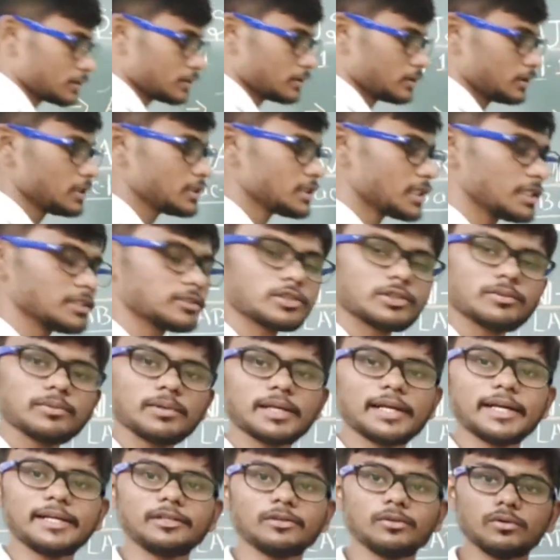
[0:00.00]
This also you will
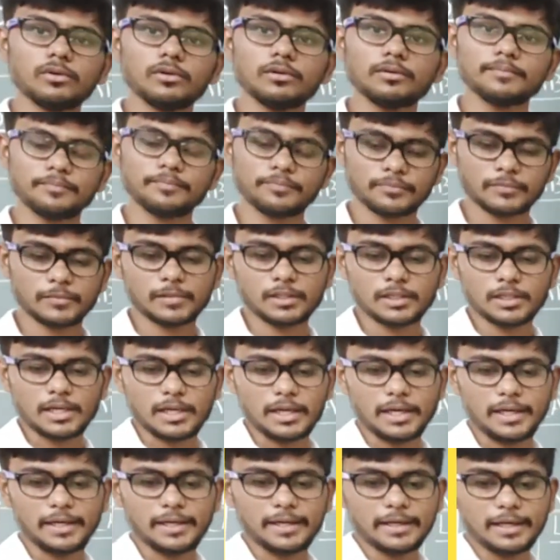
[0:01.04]
get to know,
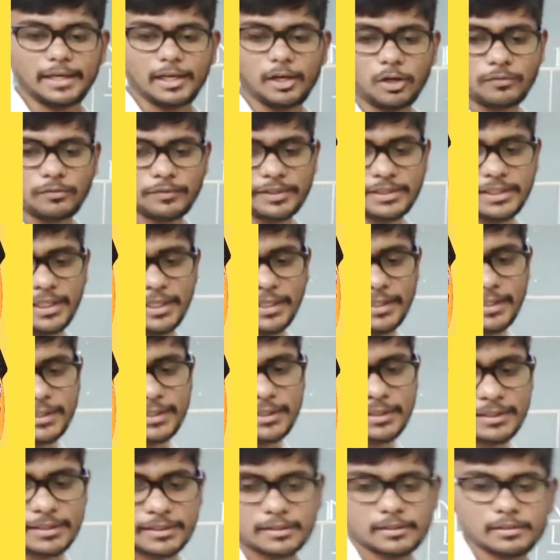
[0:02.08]
and along with
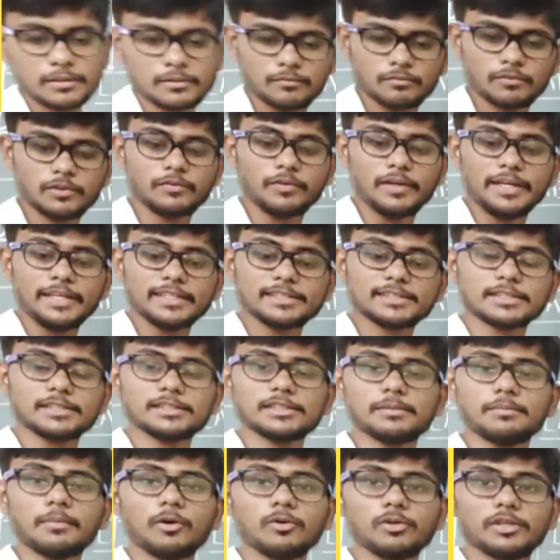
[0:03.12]
that we will
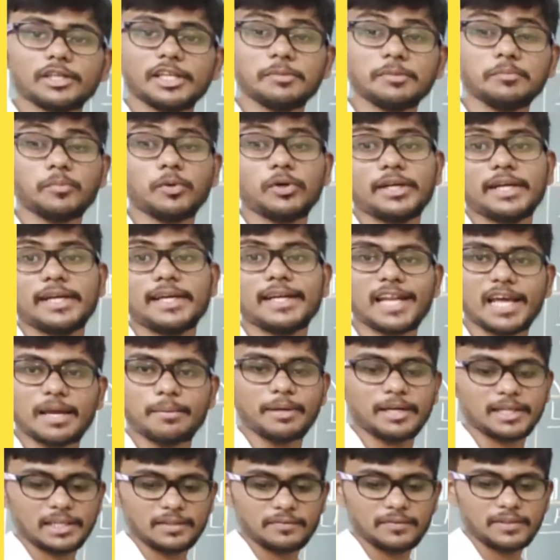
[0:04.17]
discuss about an important lab
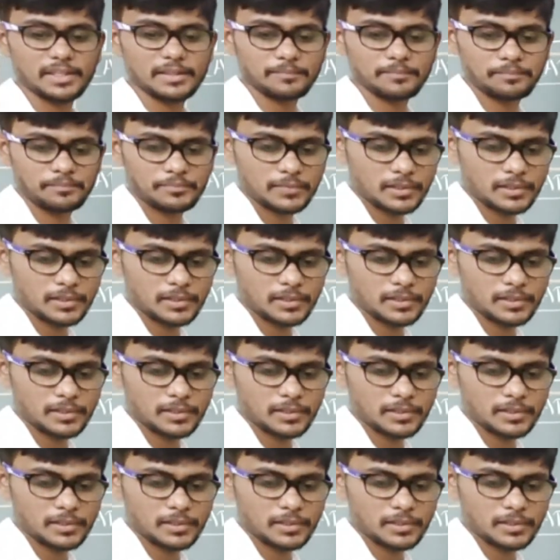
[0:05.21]
activity.